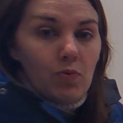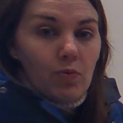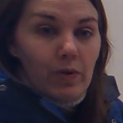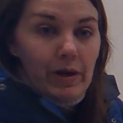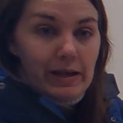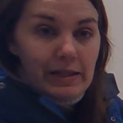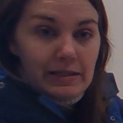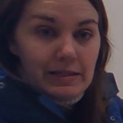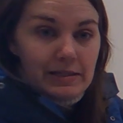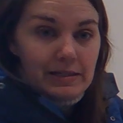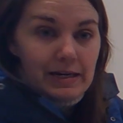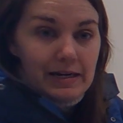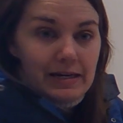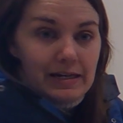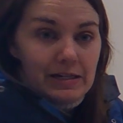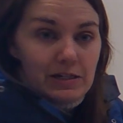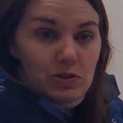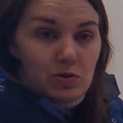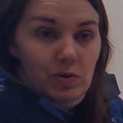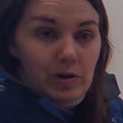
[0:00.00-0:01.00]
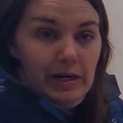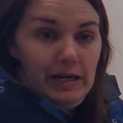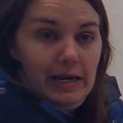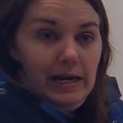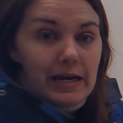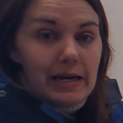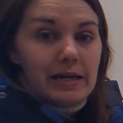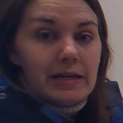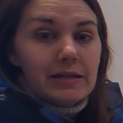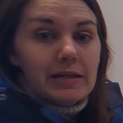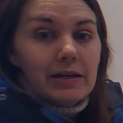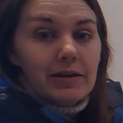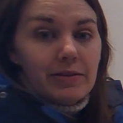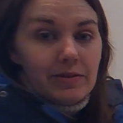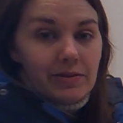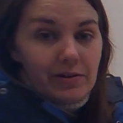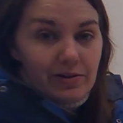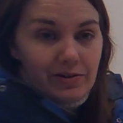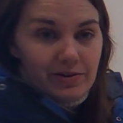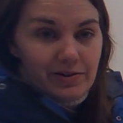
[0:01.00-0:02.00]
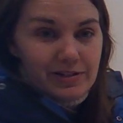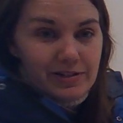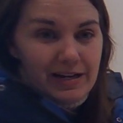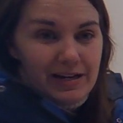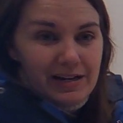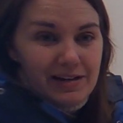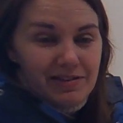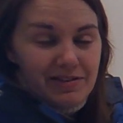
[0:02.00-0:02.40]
Wednesday, 28. Thursday,